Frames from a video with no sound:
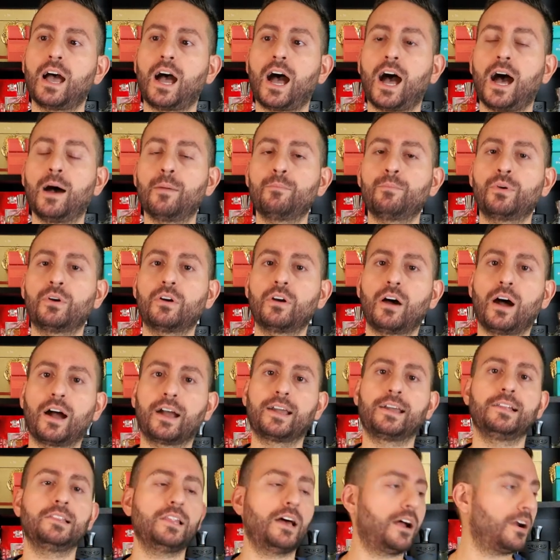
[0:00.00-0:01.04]
Amber
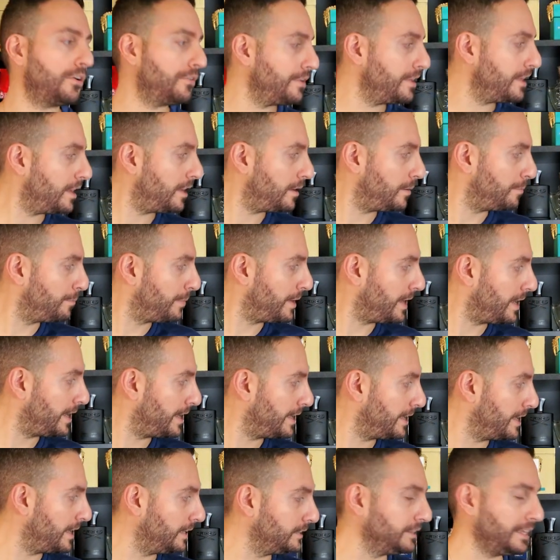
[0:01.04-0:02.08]
Aquilaria
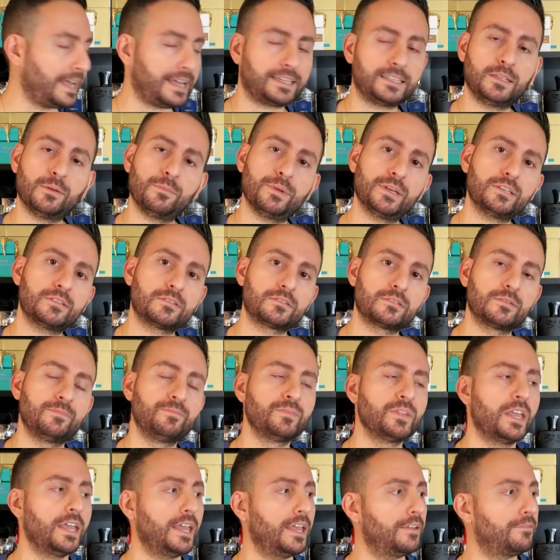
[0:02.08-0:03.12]
by Electimuss,
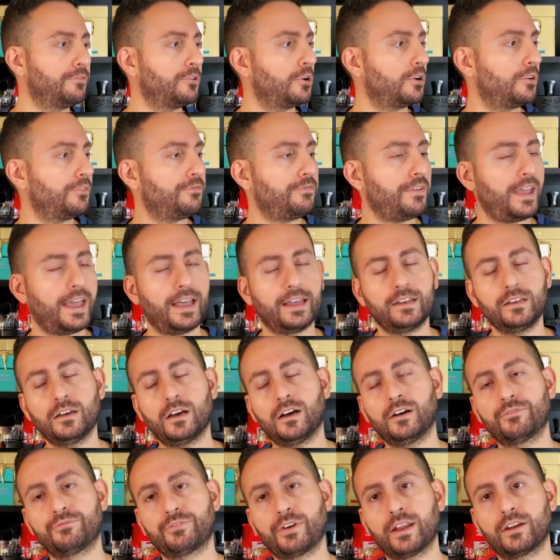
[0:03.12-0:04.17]
if you're a fan
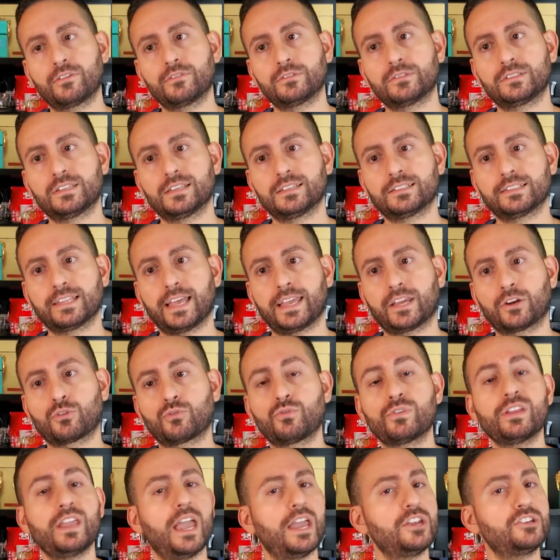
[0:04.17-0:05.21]
of fragrances like
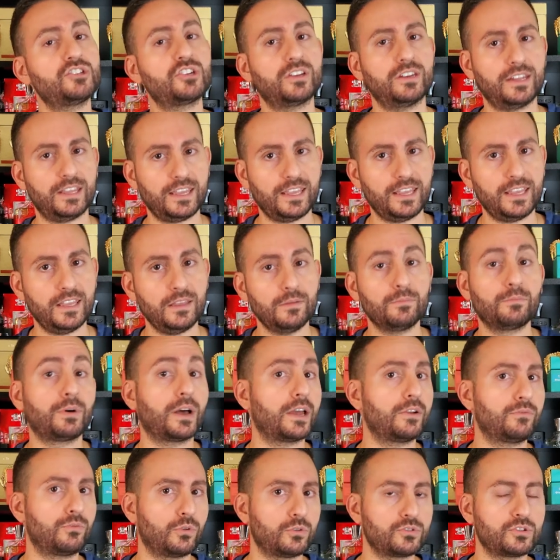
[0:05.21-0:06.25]
Creation E
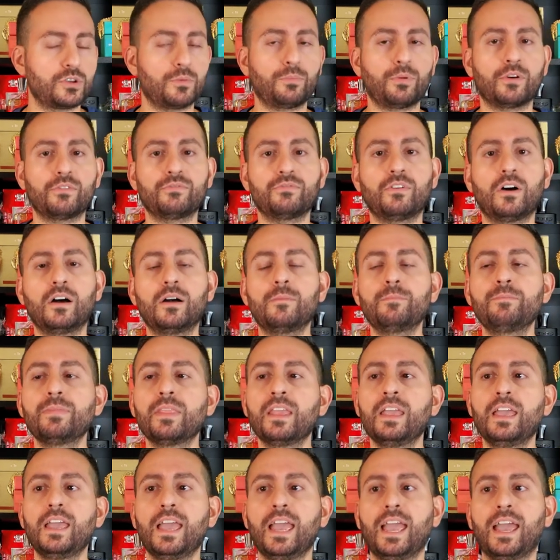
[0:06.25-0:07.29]
by Roja Parfum.
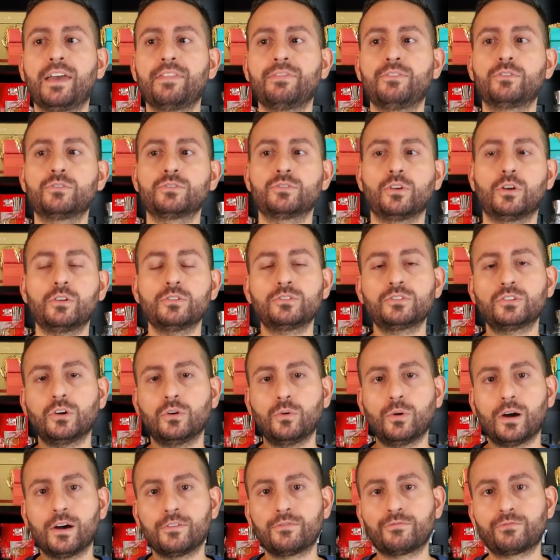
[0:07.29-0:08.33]
And there's
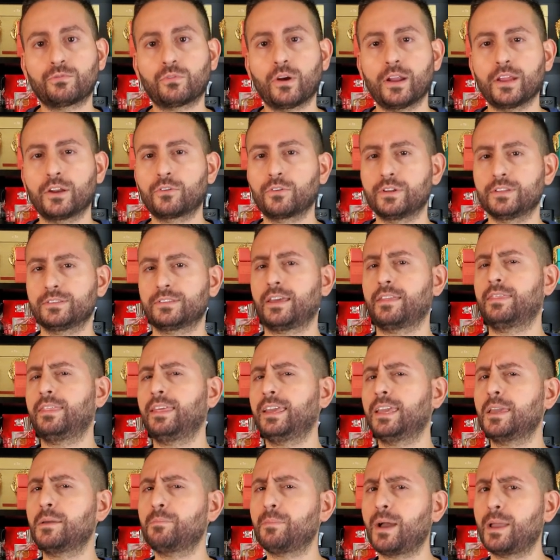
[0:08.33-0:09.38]
also a fragrance, I
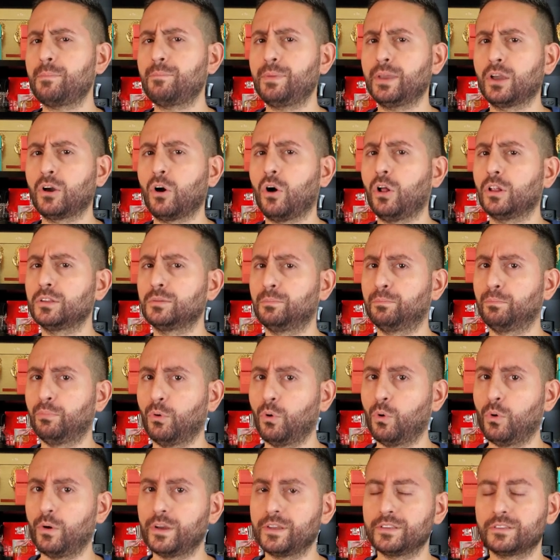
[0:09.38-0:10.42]
think it might be called
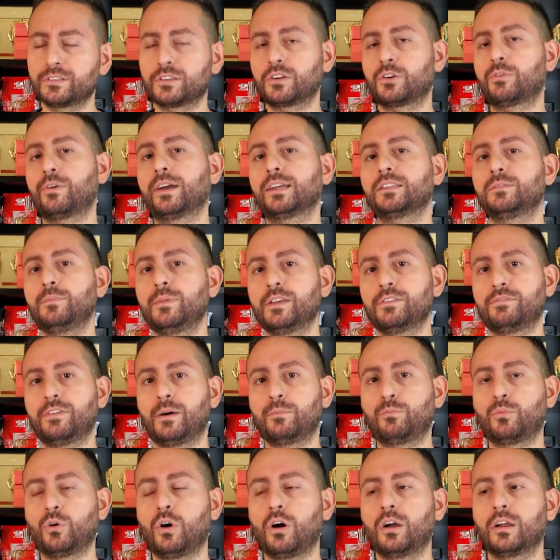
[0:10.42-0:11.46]
Boys, correct me if
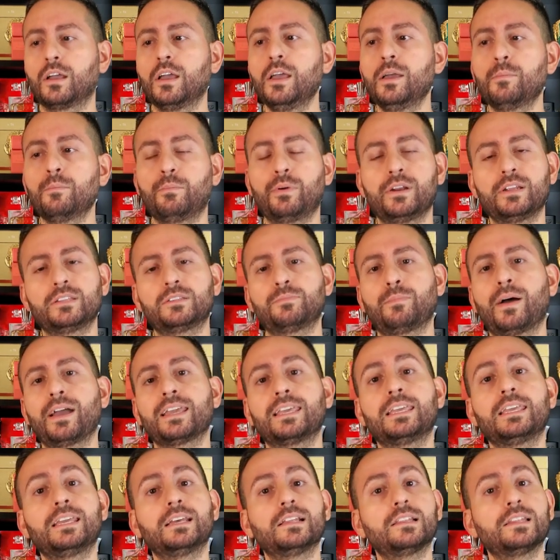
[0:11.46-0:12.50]
I'm wrong, but it's by
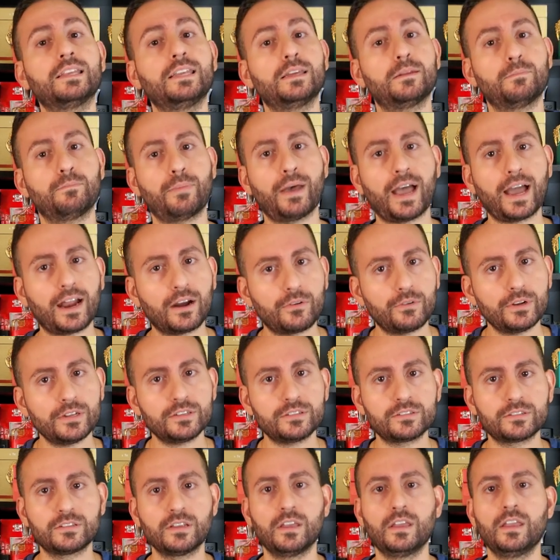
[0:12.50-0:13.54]
Kilian
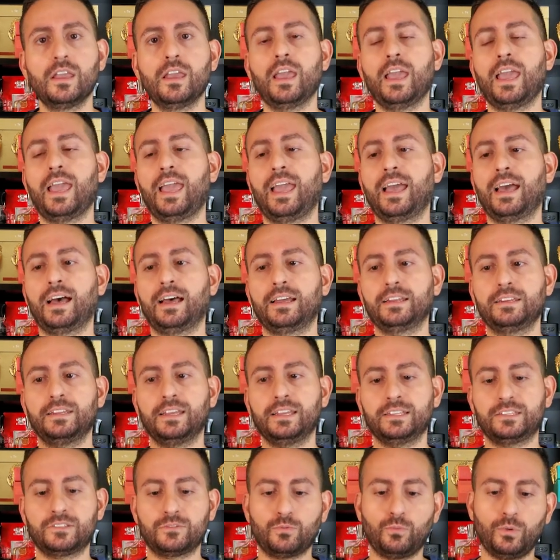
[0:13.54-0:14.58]
Paris and
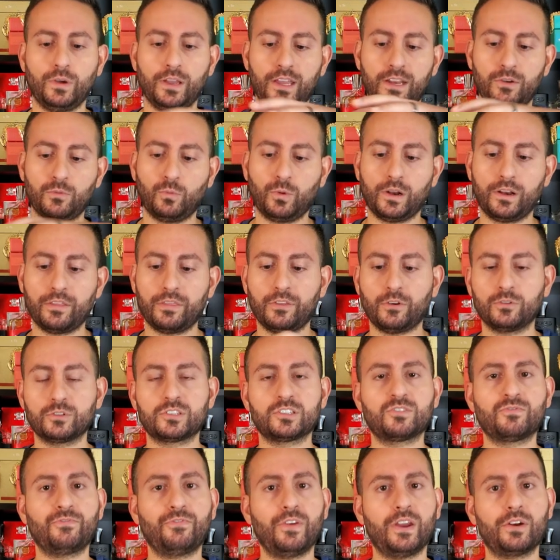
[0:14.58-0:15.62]
it's in one of those
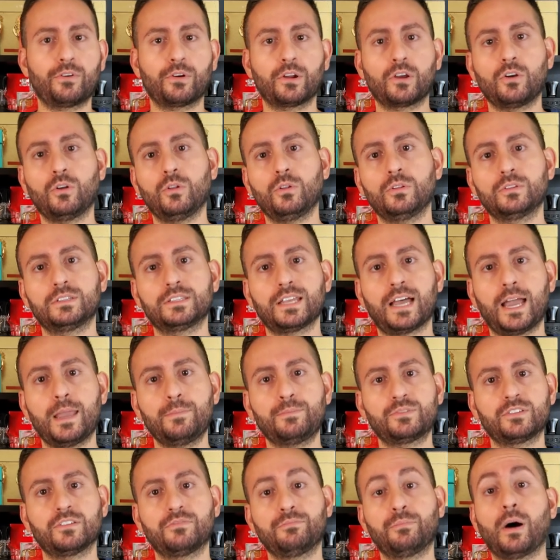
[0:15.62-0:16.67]
spherical
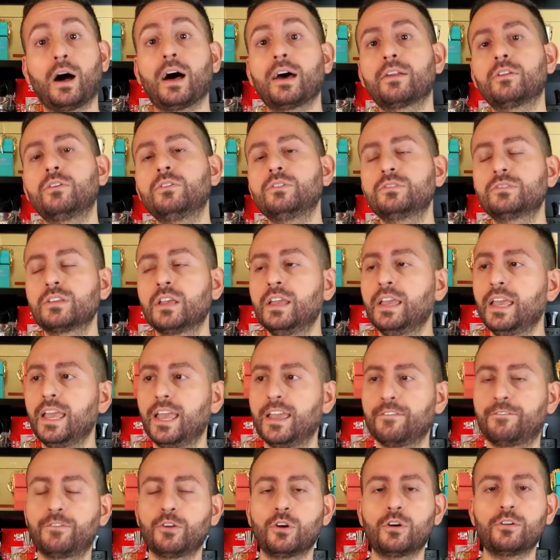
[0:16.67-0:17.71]
types of bottles.
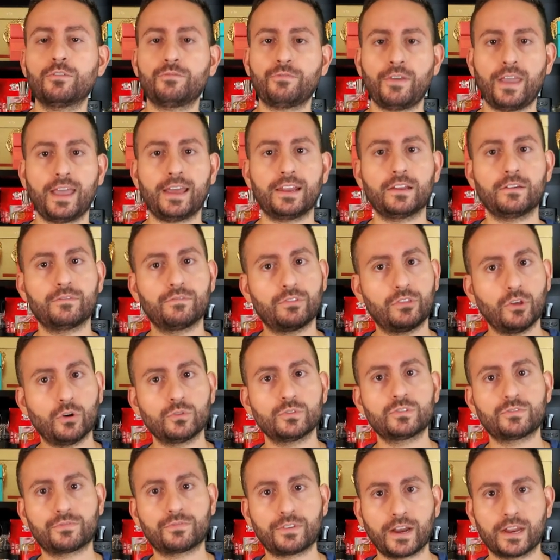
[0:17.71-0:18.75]
If you're a fan of
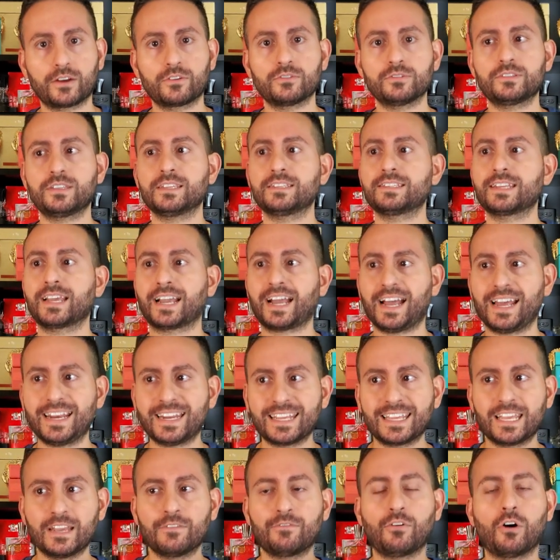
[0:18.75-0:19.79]
those fragrances that kind
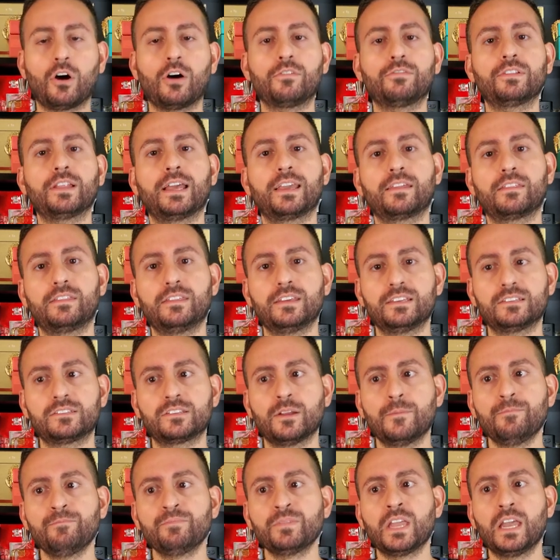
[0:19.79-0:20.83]
of give off like this
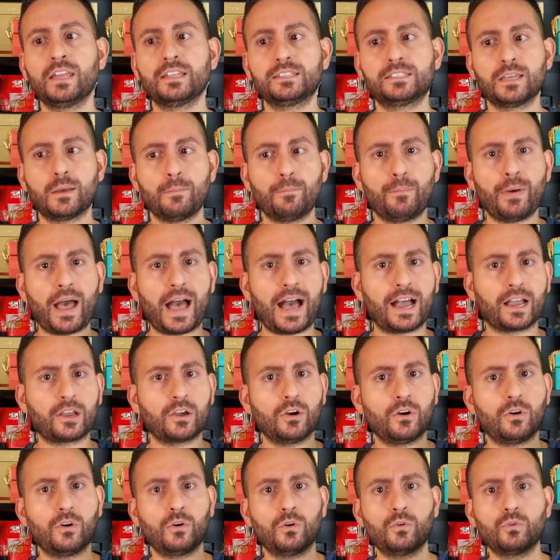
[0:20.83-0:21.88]

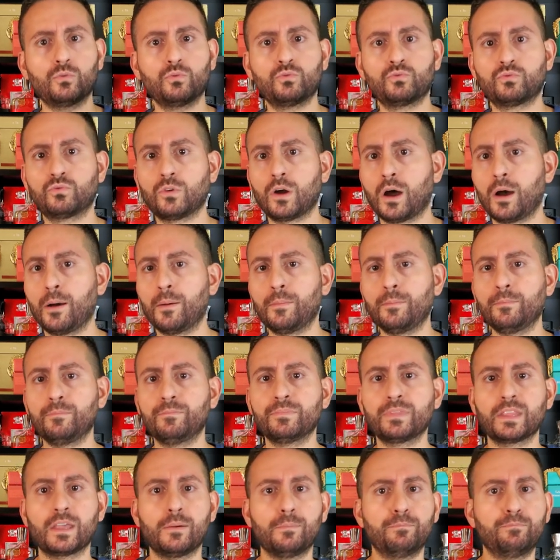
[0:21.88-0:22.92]
tobacco,
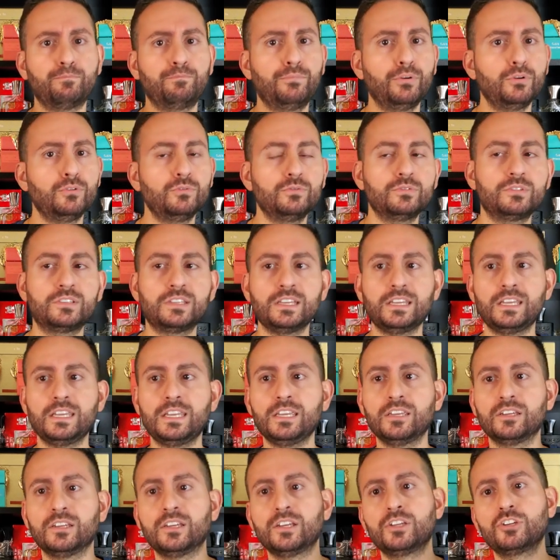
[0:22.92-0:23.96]
rum,
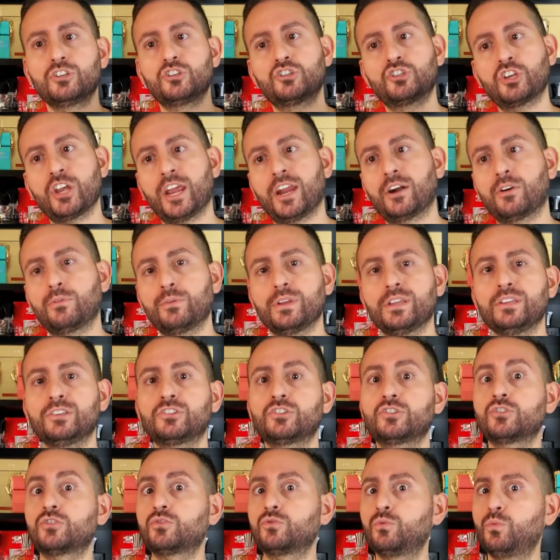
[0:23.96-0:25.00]
boozy, cherry,
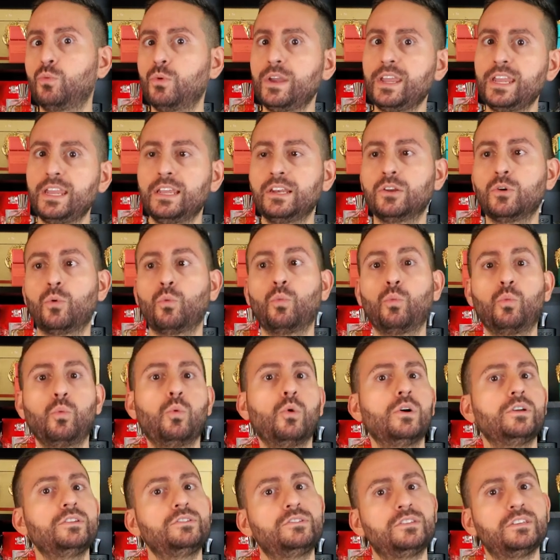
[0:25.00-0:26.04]
sweet,
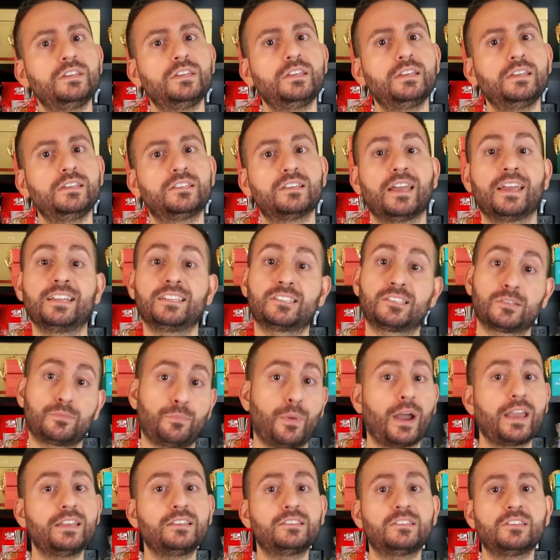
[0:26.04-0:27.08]
woodsy, and
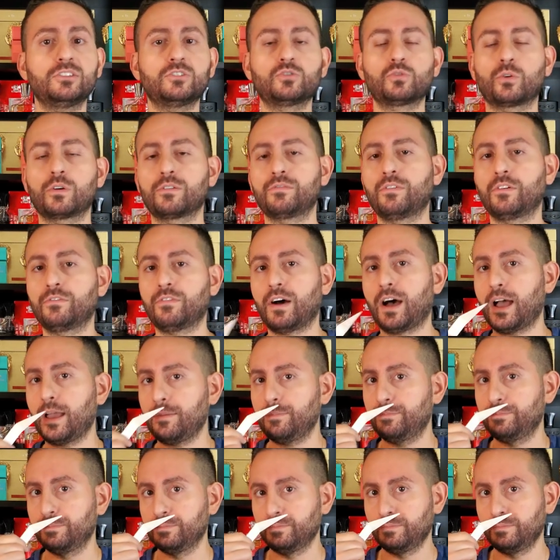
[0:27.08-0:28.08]
spicy sort of a vibe,